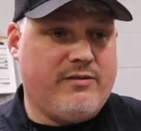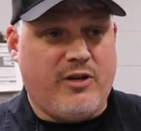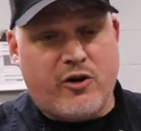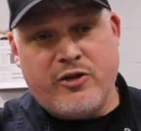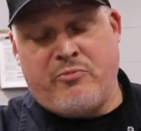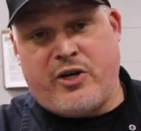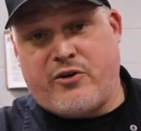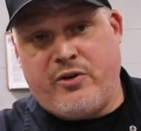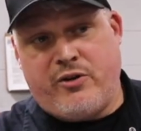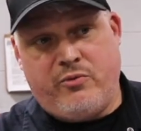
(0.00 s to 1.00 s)
earlier in my
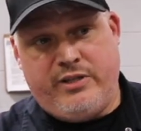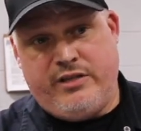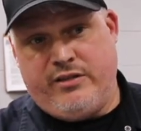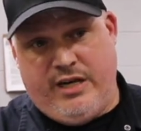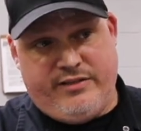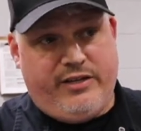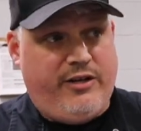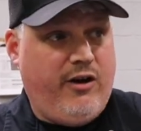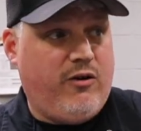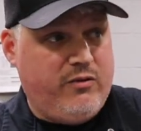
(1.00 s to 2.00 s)
career I did
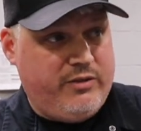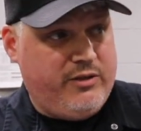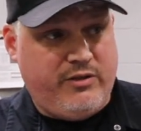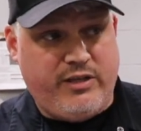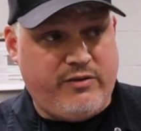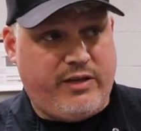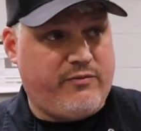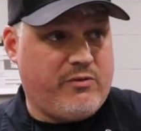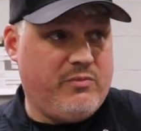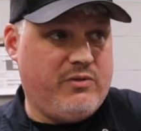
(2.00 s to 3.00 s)
it all, you know, anything
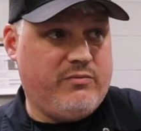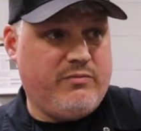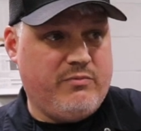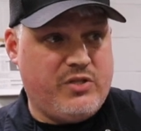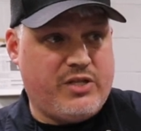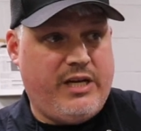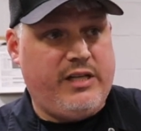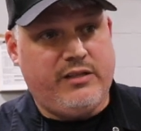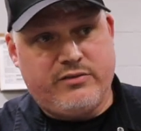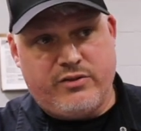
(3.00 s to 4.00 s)
from the
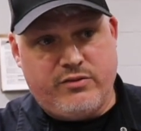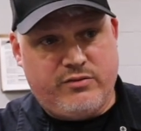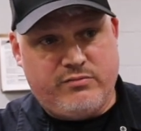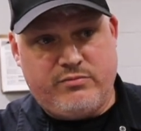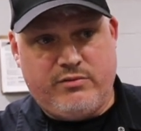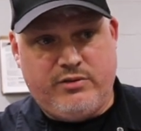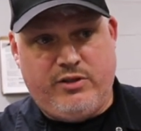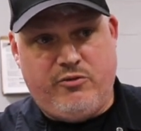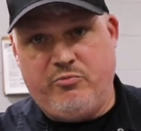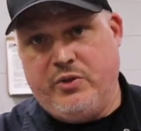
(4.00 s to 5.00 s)
machining to,
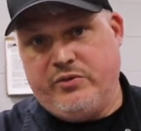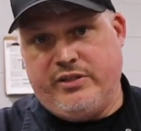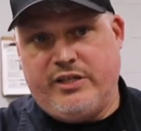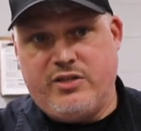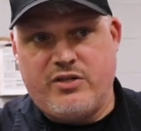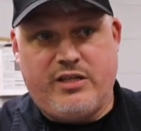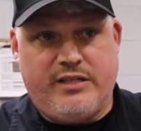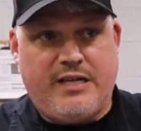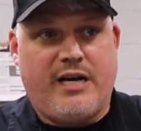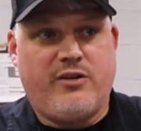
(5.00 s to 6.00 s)
you know, building the engine
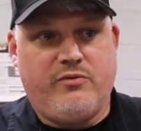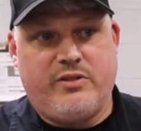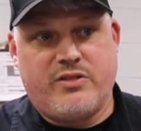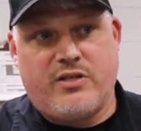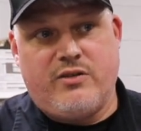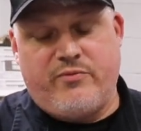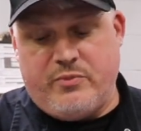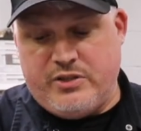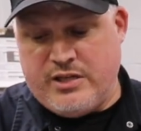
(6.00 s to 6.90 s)
and dyno and stuff, but